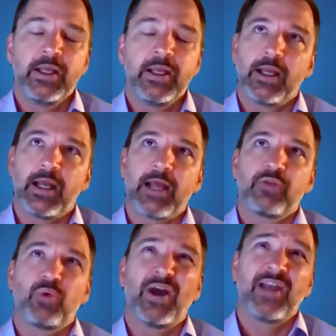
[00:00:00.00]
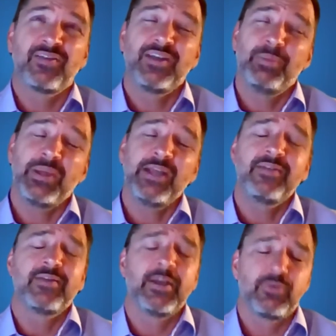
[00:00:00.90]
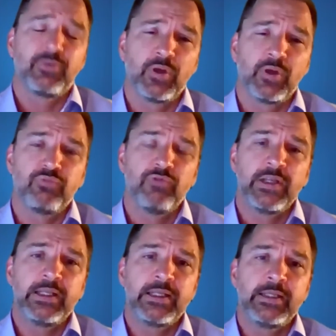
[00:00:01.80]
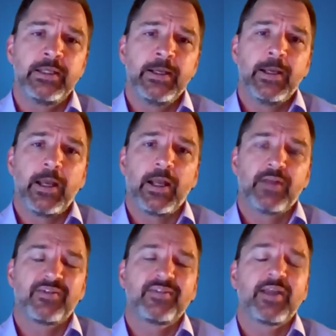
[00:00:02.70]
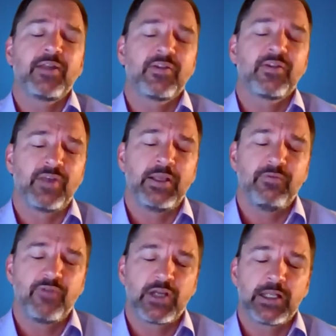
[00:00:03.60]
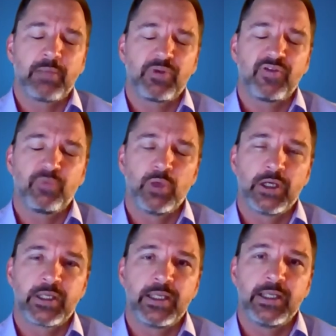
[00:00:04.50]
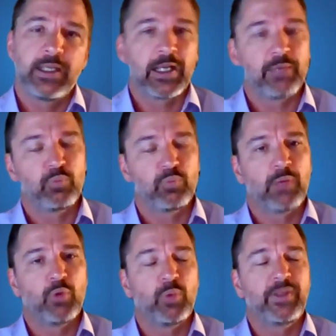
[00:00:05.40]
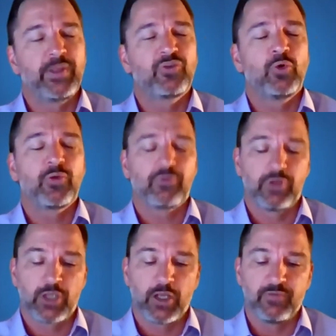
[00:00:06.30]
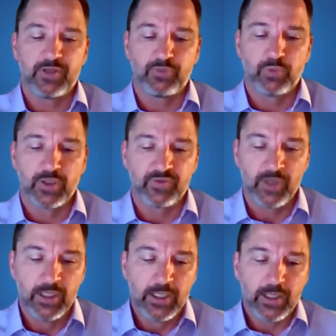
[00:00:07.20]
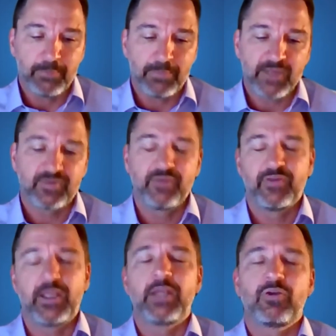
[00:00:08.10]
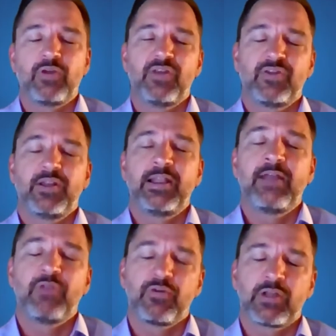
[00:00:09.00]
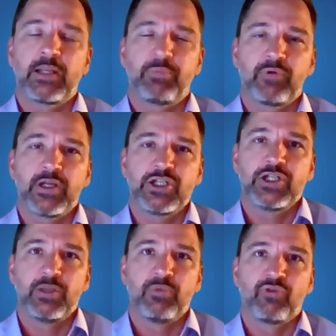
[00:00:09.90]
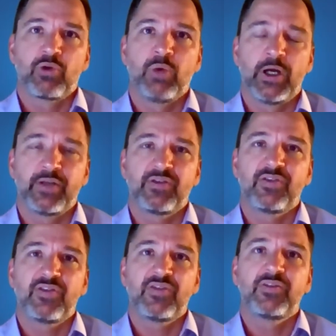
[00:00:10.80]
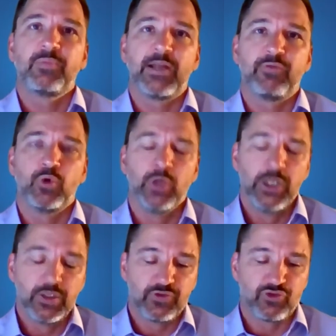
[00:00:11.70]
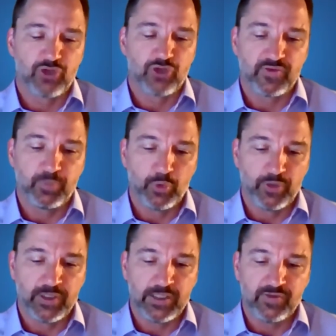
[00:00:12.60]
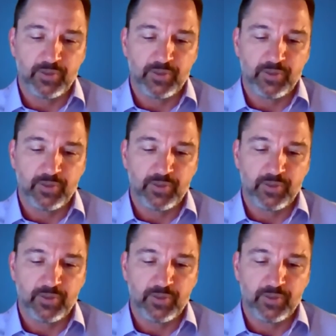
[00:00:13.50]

And what STPs did was really set the scene for collaborative working. And what we saw through COVID was a massive increase in the level of collaboration that was required at a system level to try and support the needs of the